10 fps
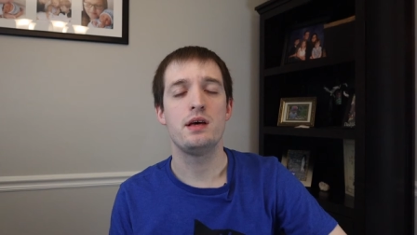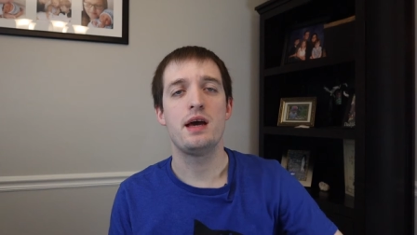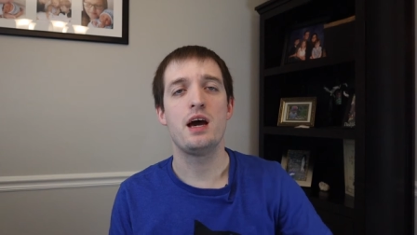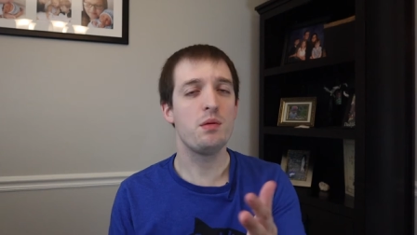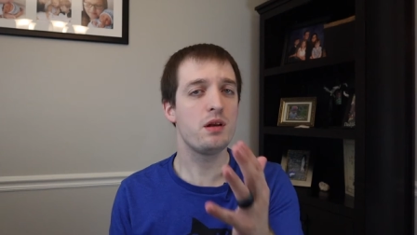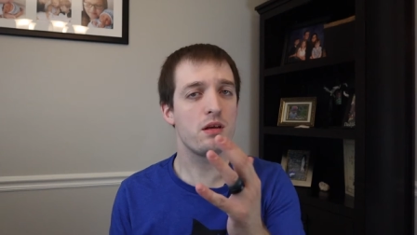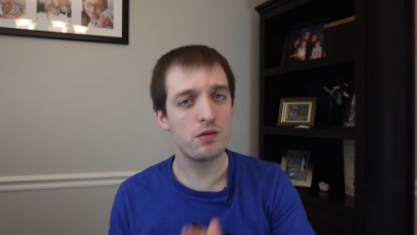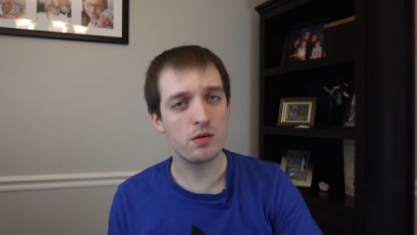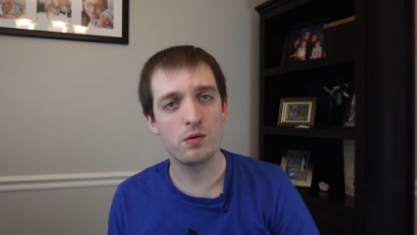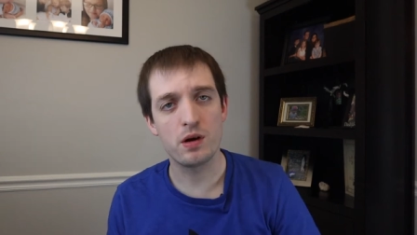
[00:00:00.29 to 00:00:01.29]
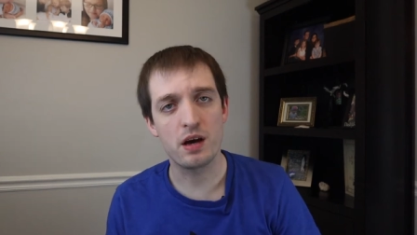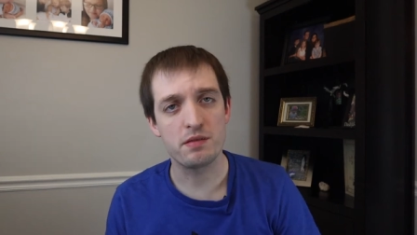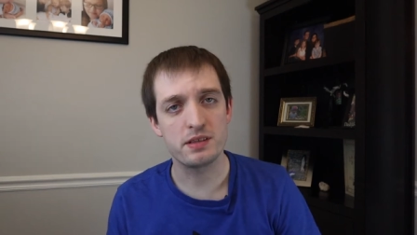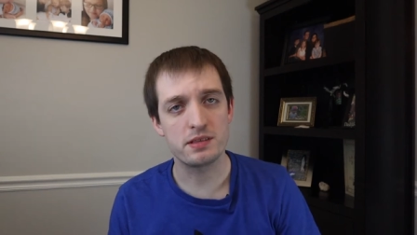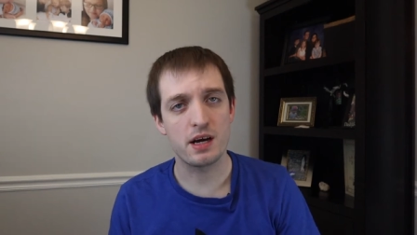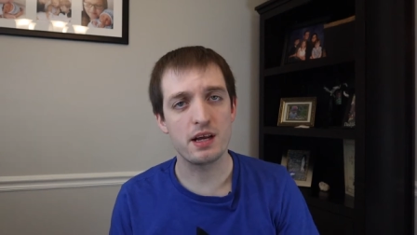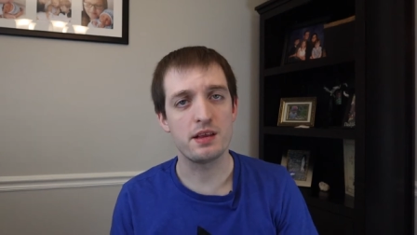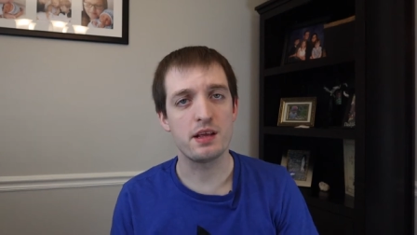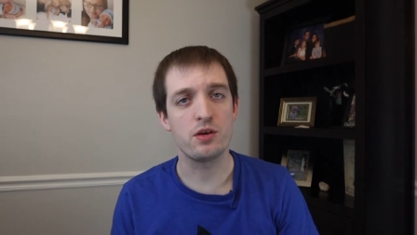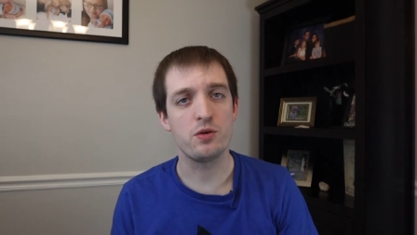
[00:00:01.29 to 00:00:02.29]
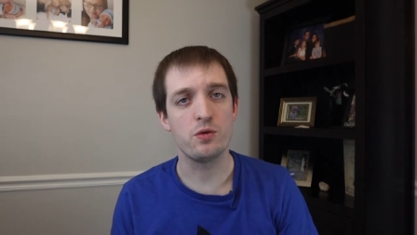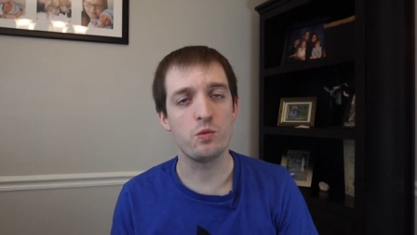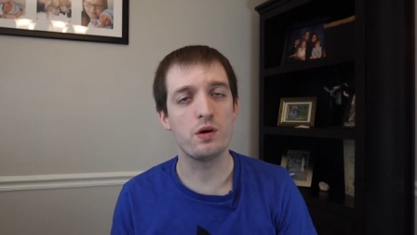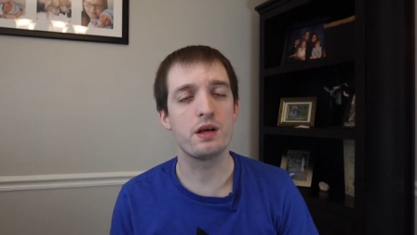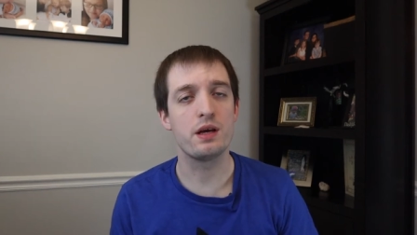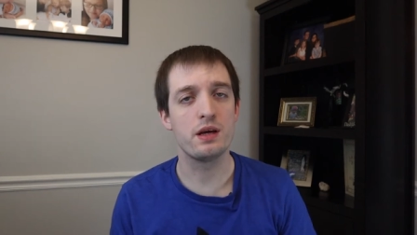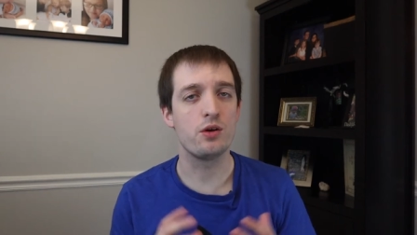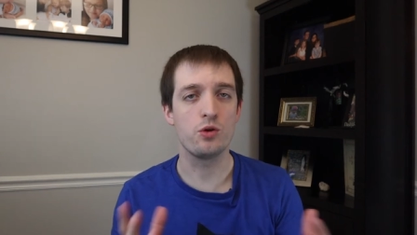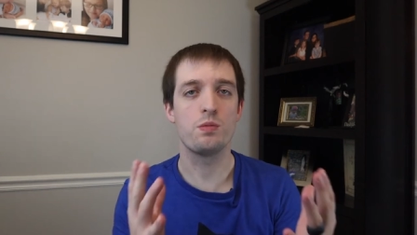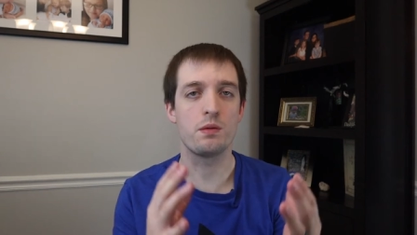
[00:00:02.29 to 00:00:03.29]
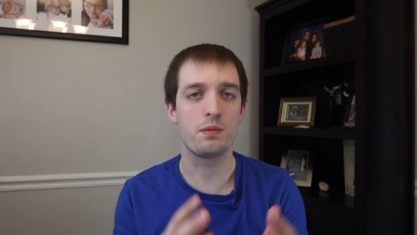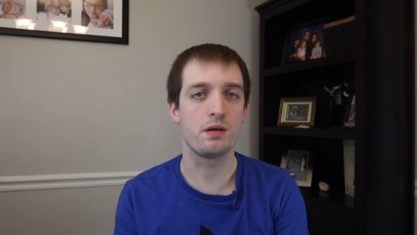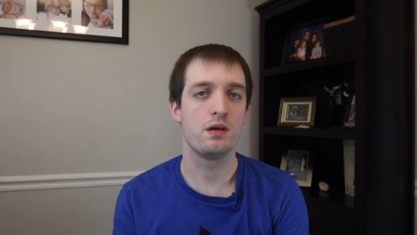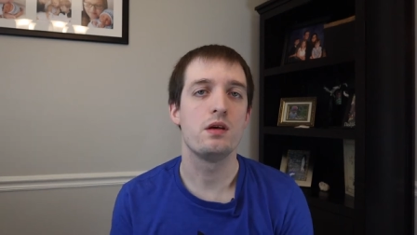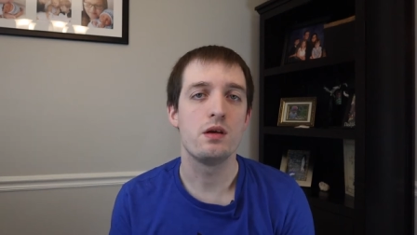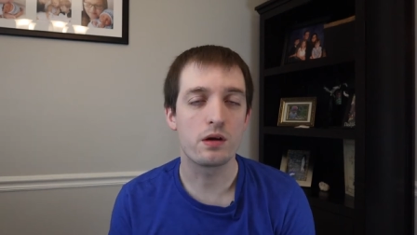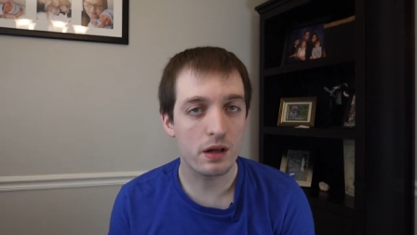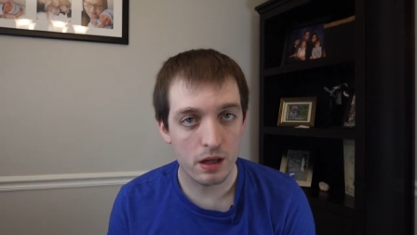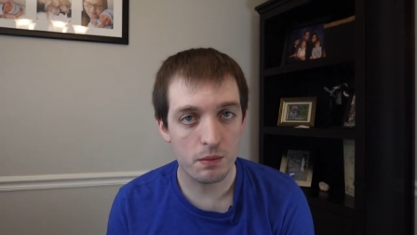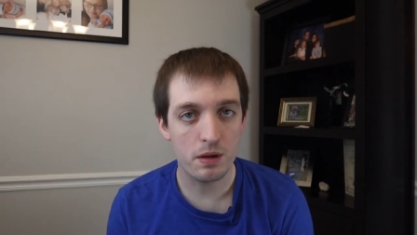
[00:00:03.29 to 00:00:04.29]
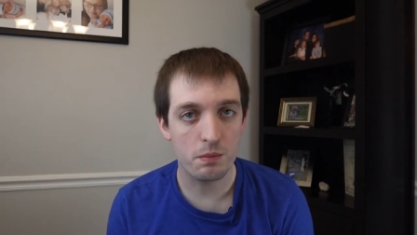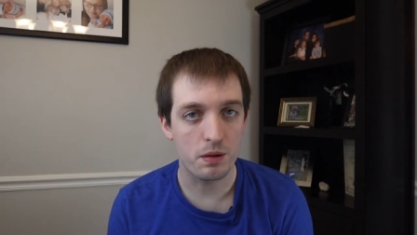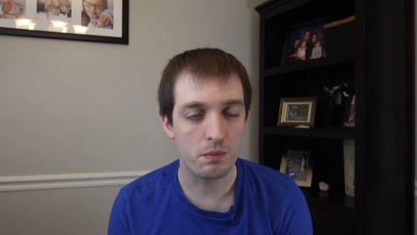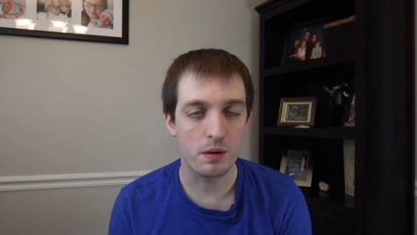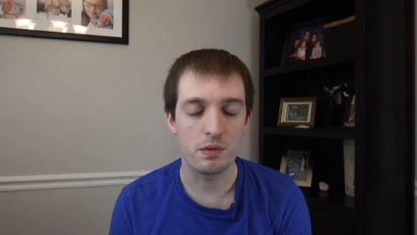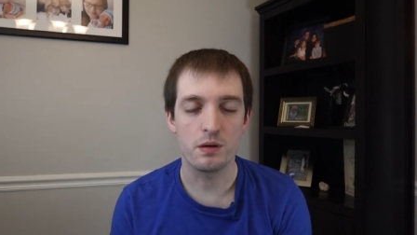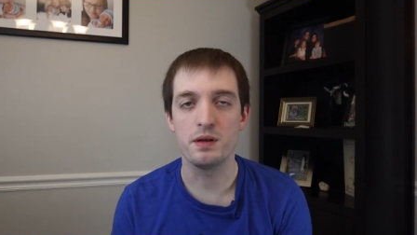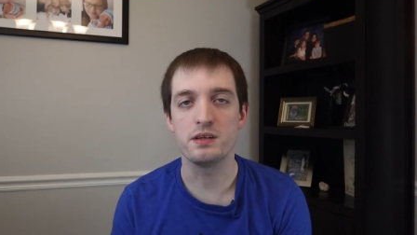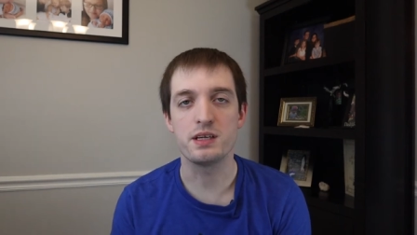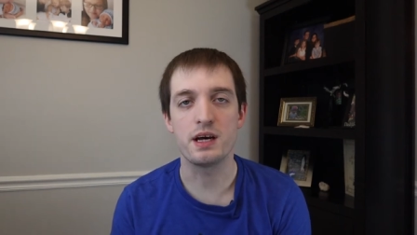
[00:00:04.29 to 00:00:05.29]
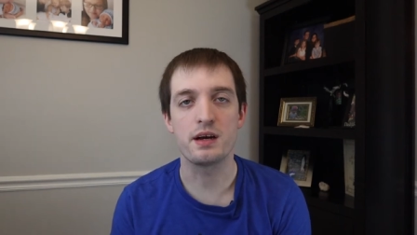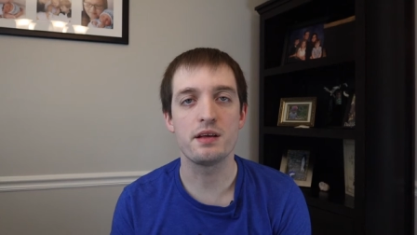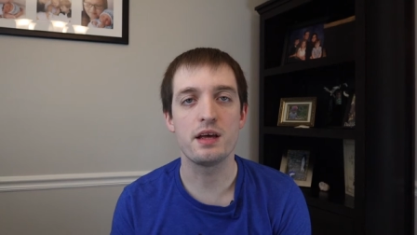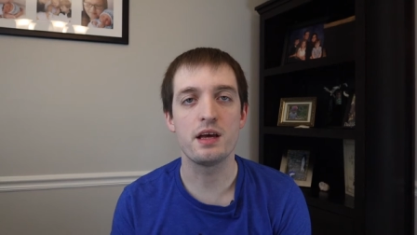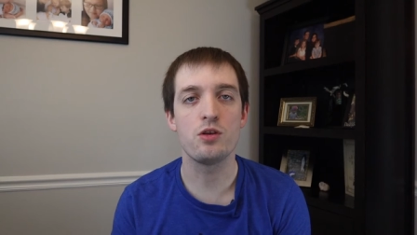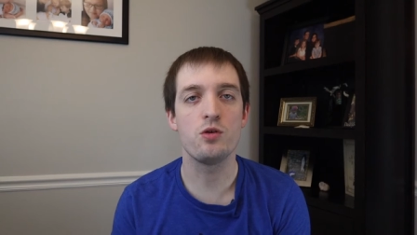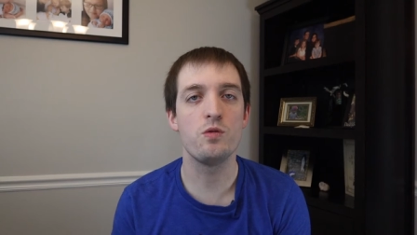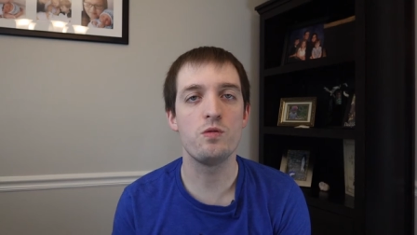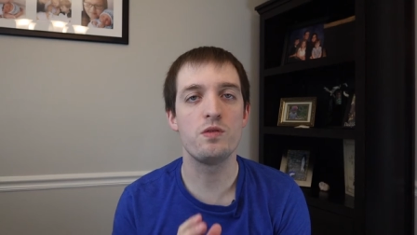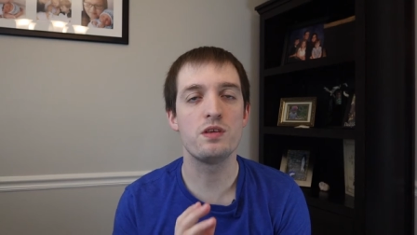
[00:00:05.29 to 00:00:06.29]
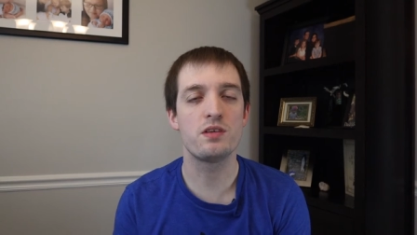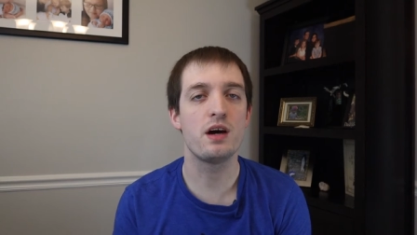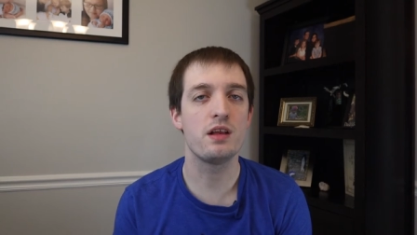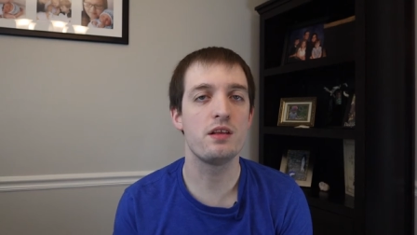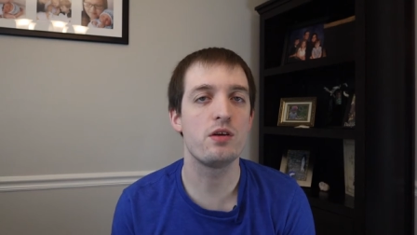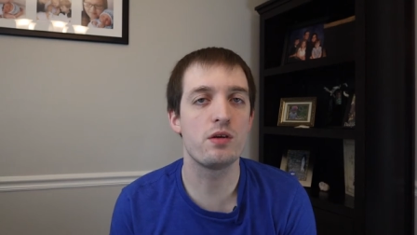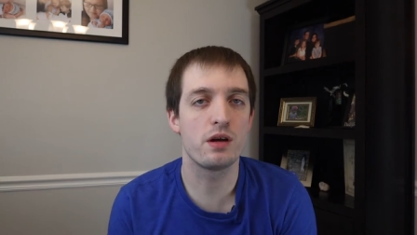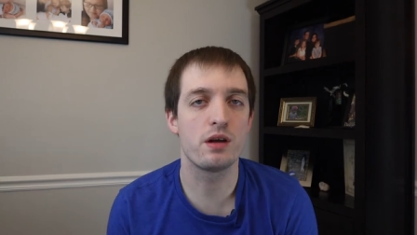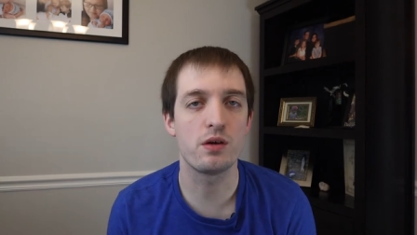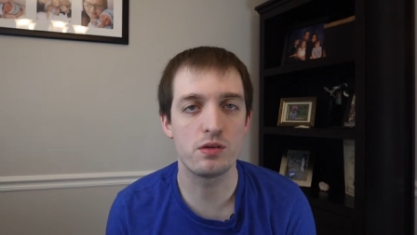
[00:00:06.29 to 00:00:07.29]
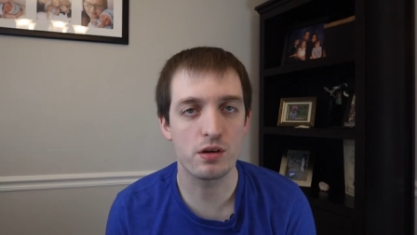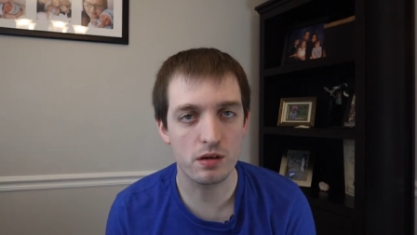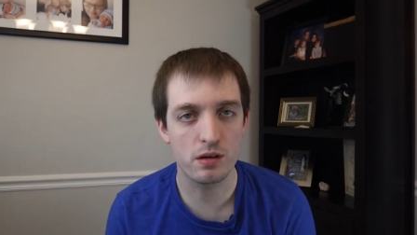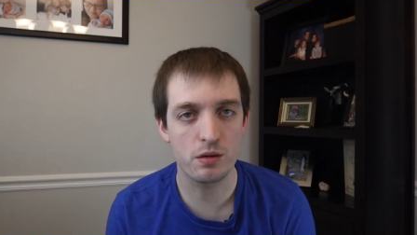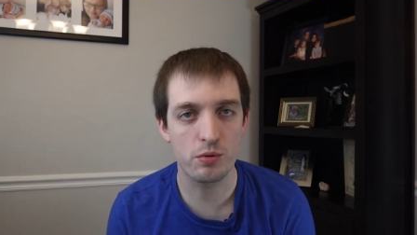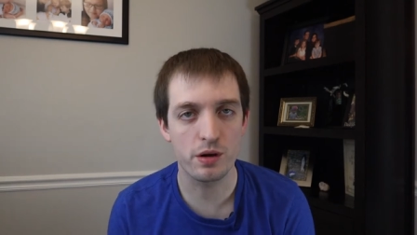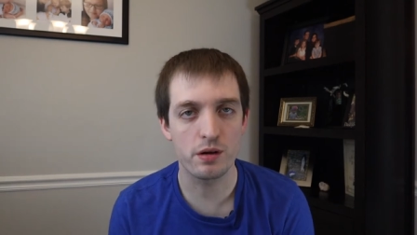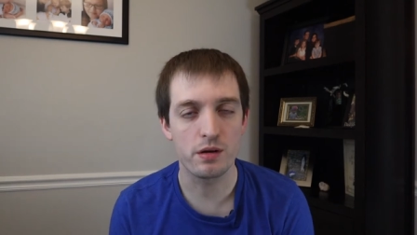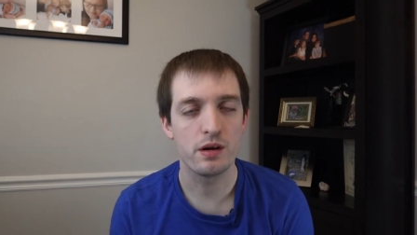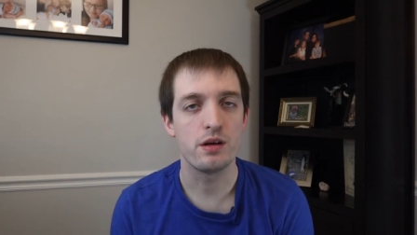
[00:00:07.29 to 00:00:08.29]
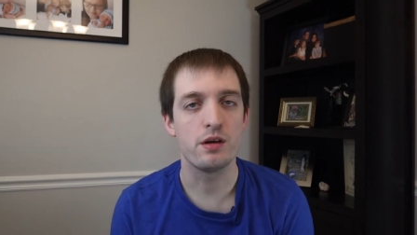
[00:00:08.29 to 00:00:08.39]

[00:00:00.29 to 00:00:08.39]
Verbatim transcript: How many of you have decided that you want to get a new puppy? You're going to get a Min Pin puppy to be exact, and you've decided that you're going to go talk to the breeder.